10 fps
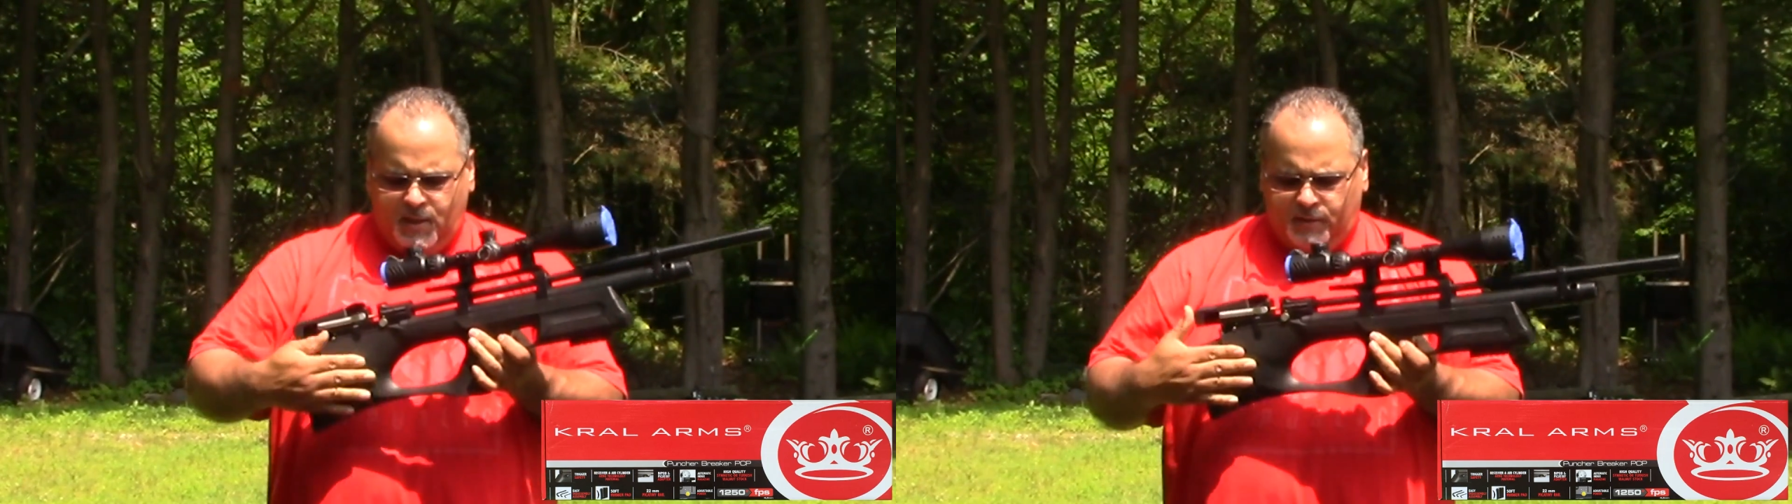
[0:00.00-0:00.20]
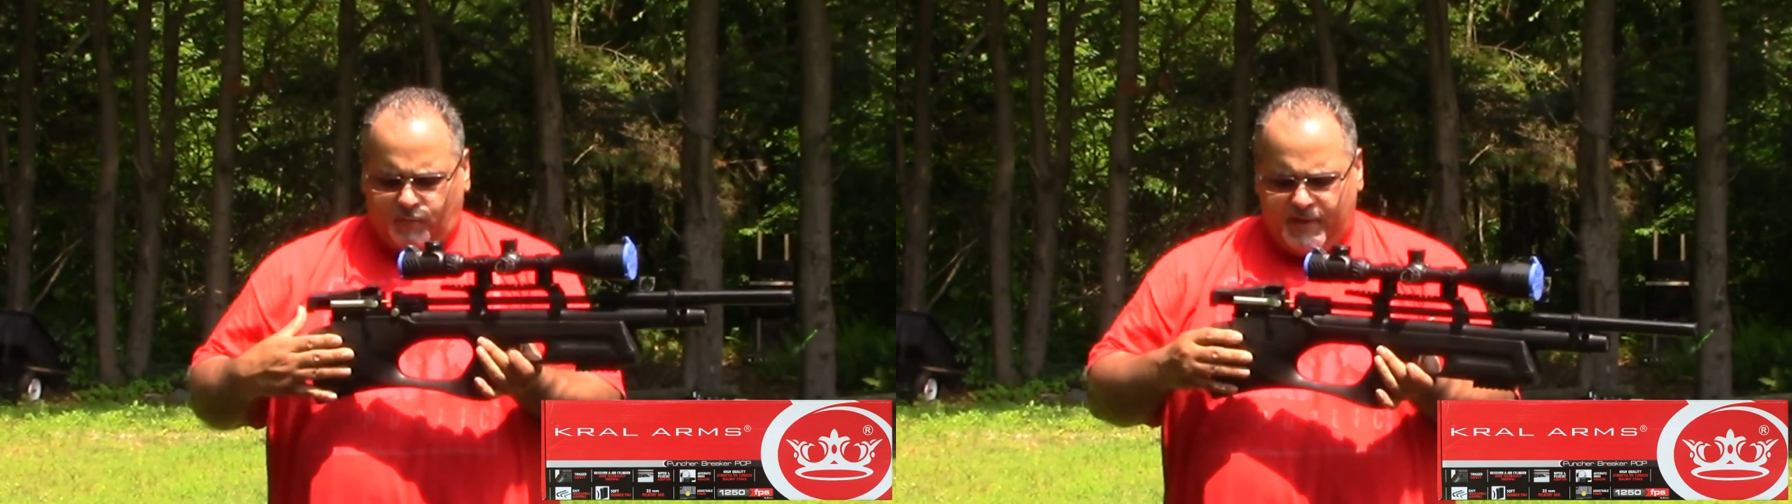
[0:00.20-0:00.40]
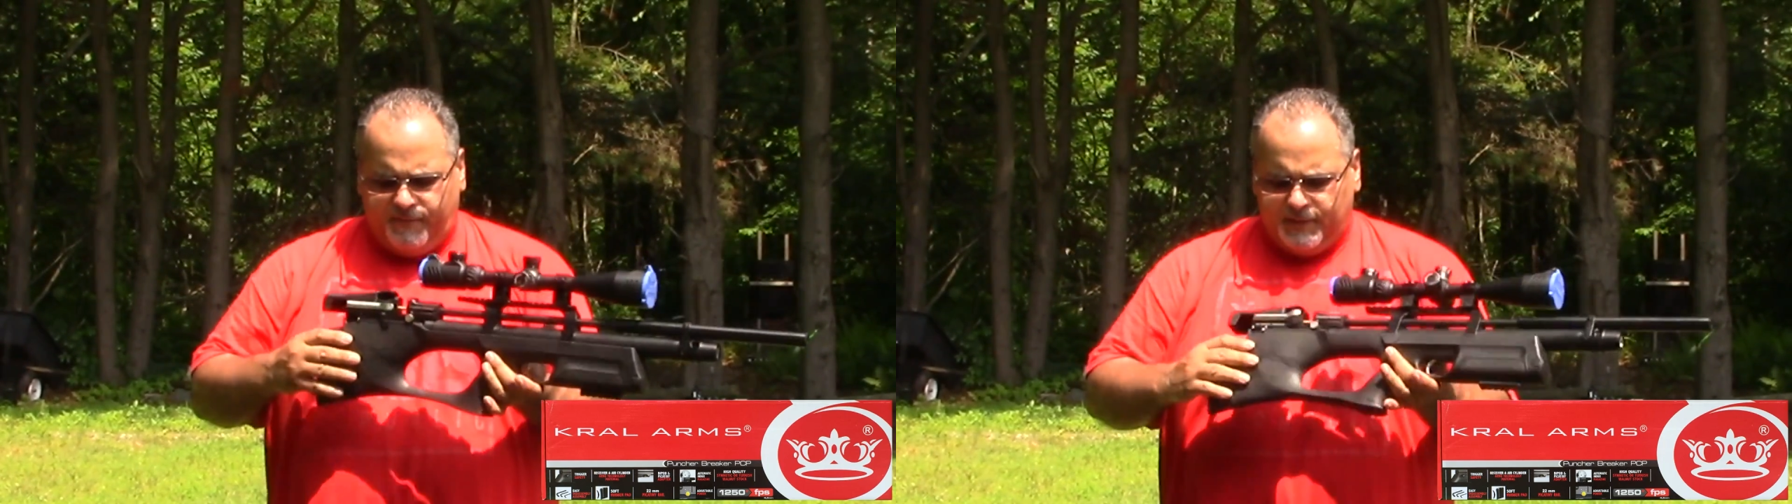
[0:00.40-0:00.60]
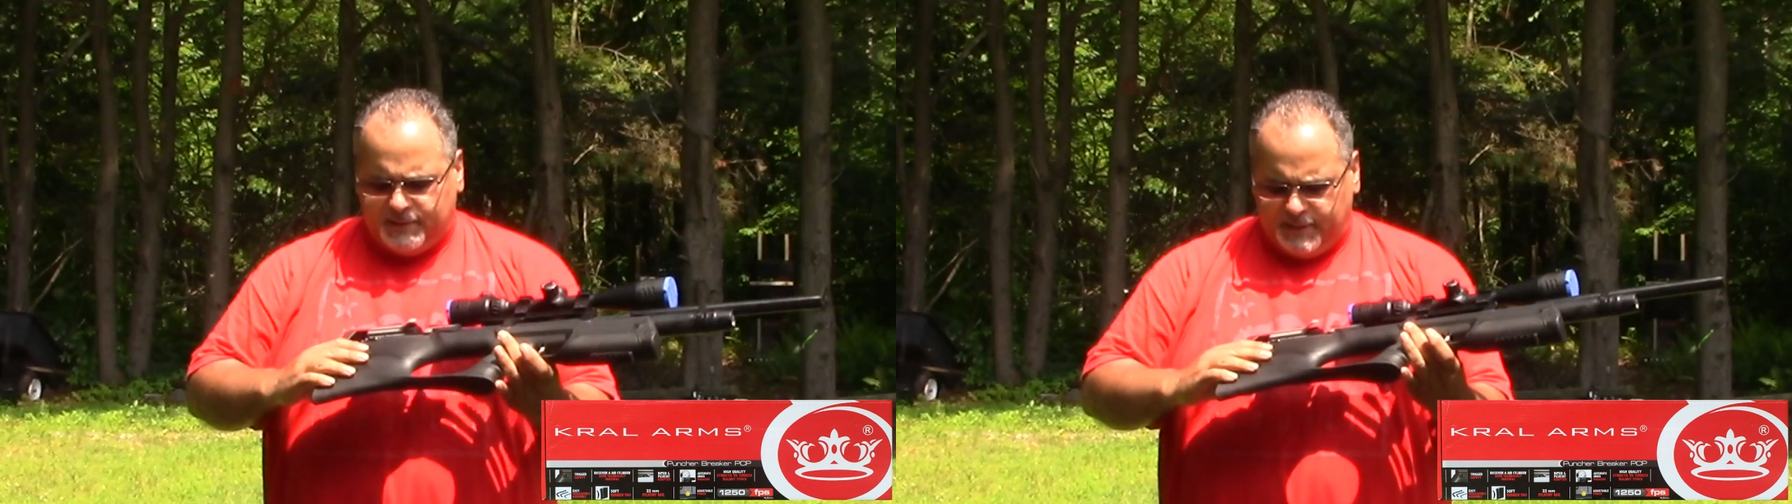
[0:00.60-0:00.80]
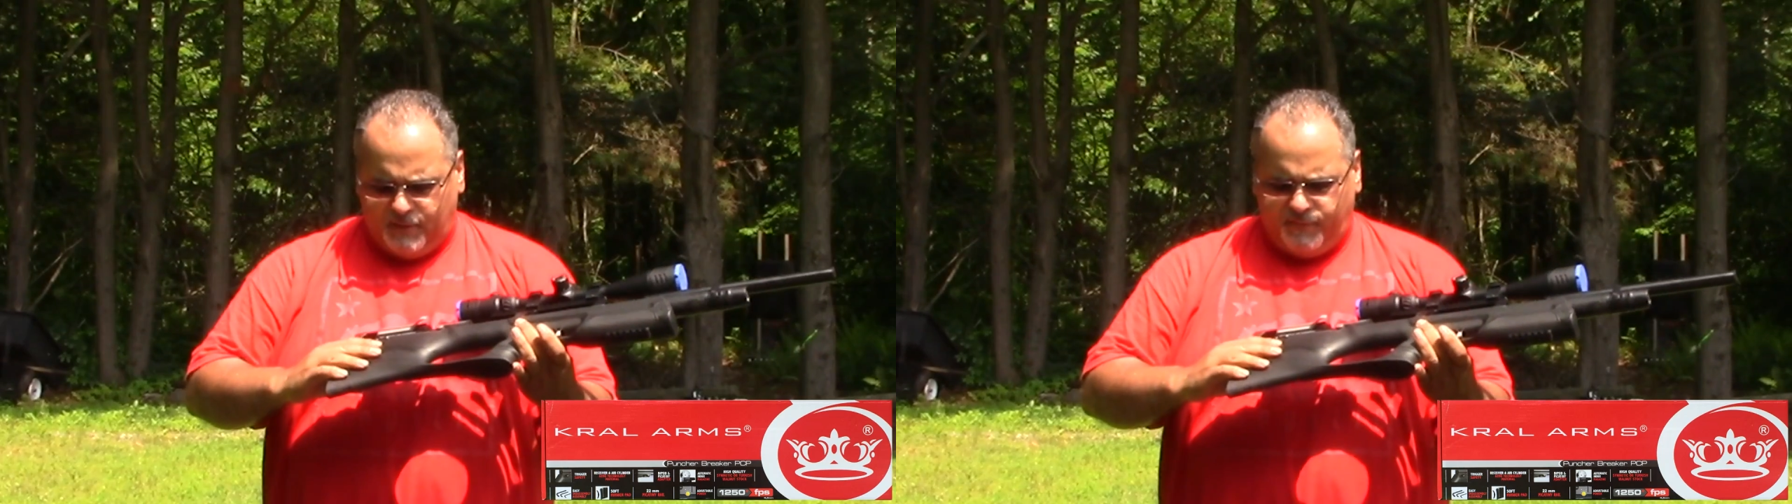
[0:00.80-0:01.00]
The rifle
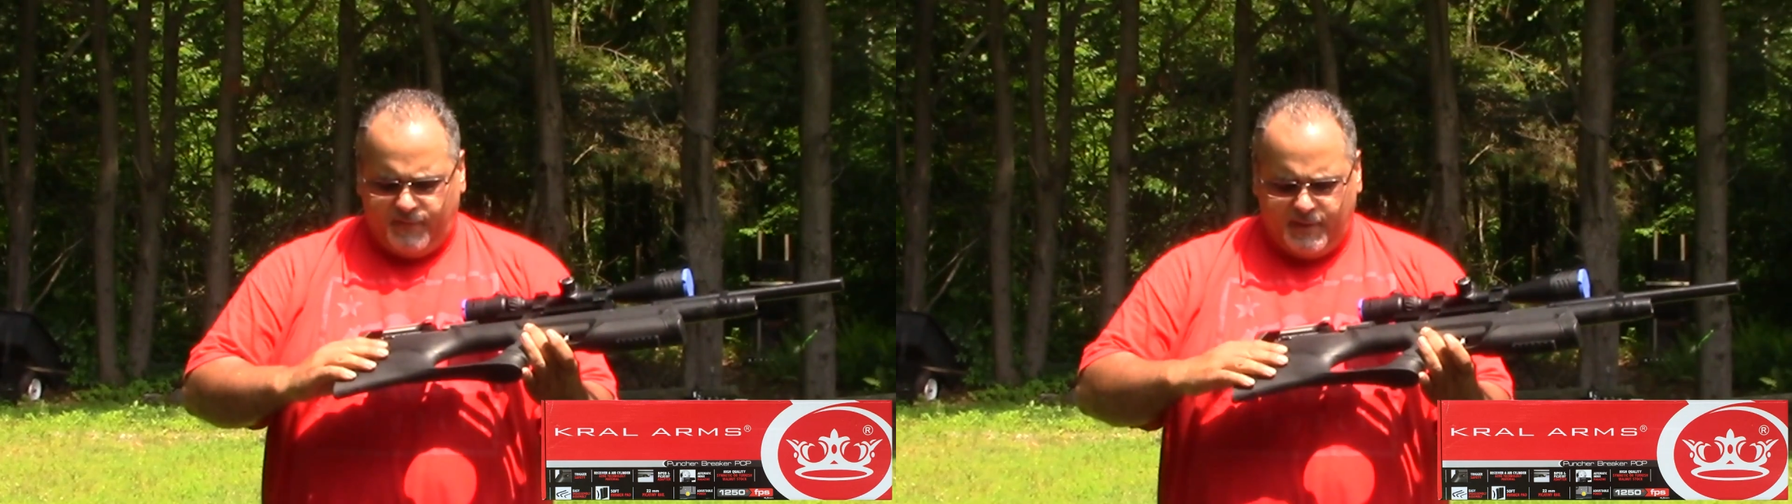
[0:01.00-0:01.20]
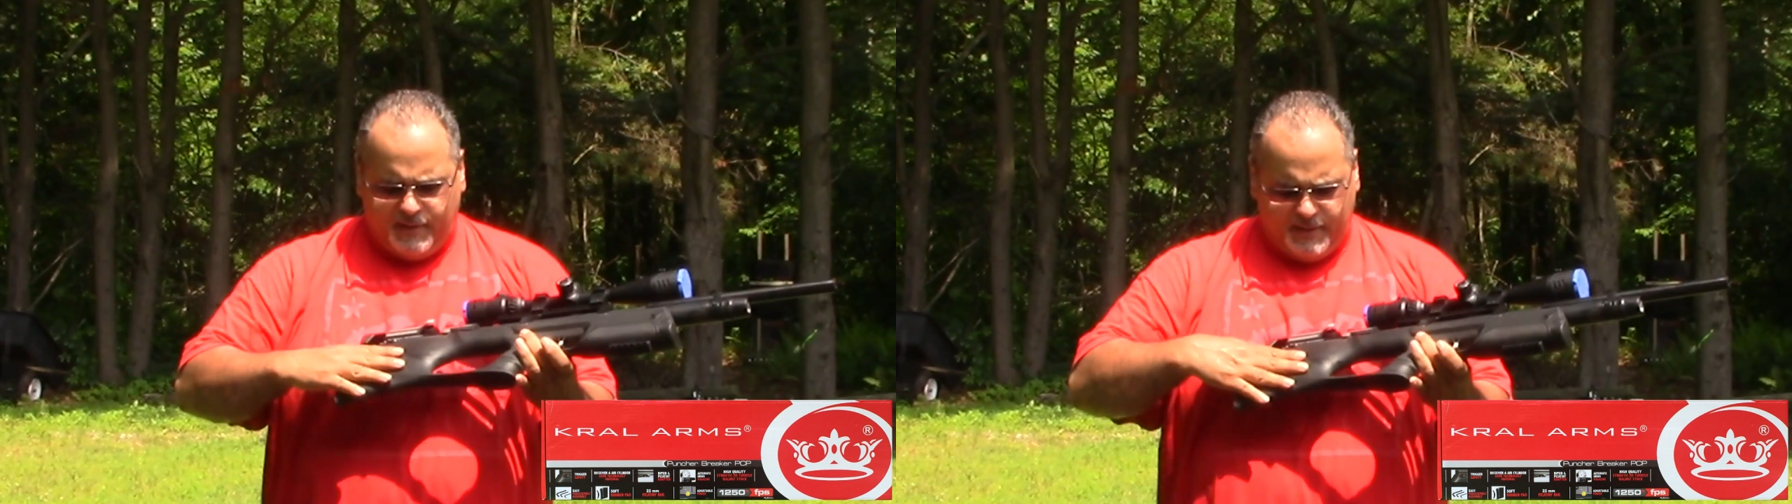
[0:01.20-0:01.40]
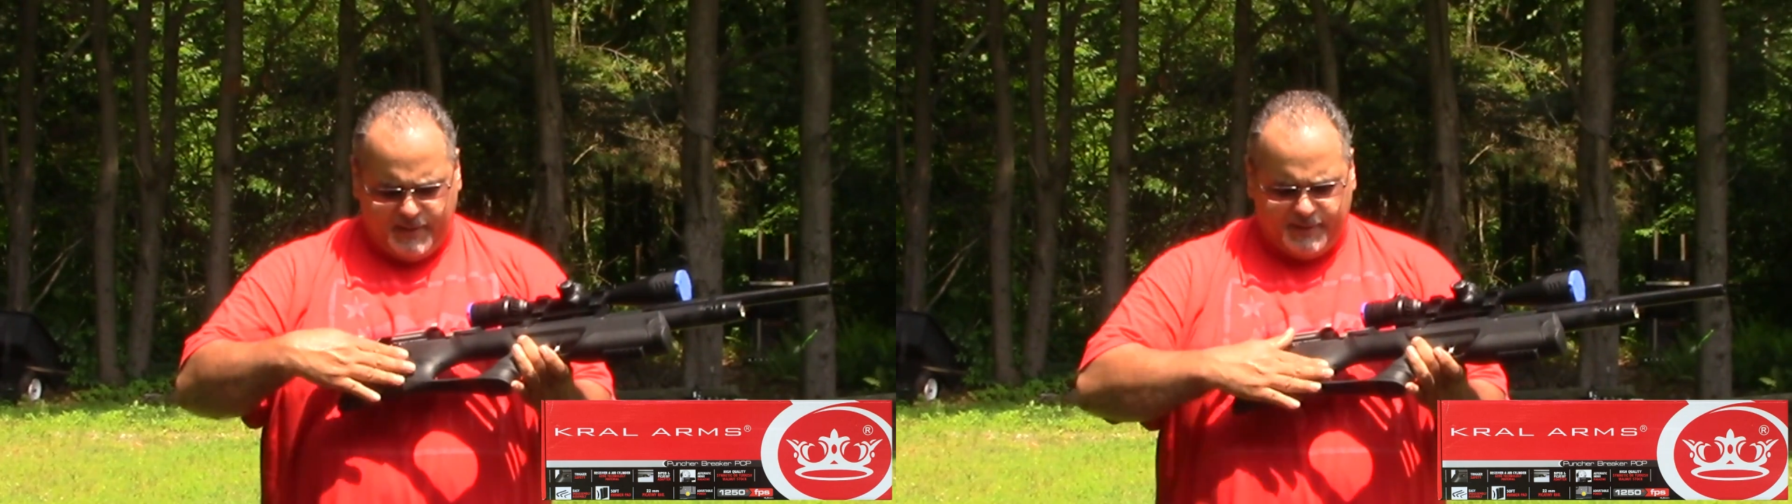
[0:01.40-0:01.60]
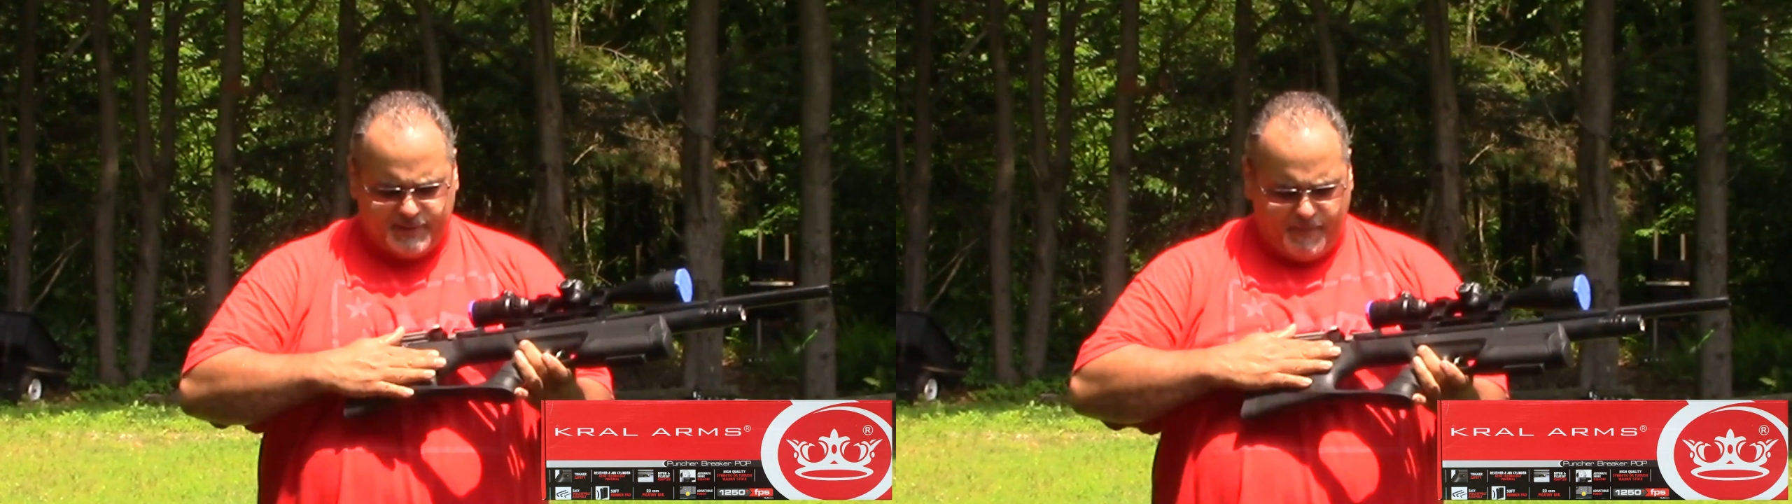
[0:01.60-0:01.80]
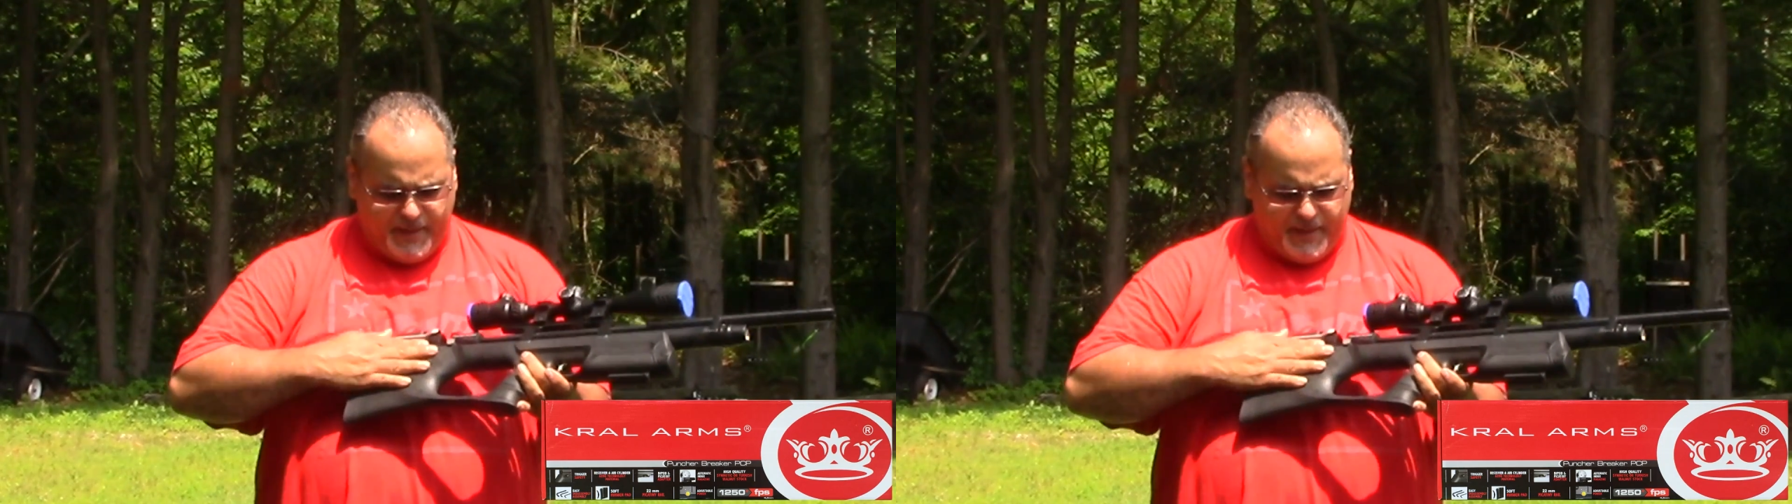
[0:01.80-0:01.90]
itself is a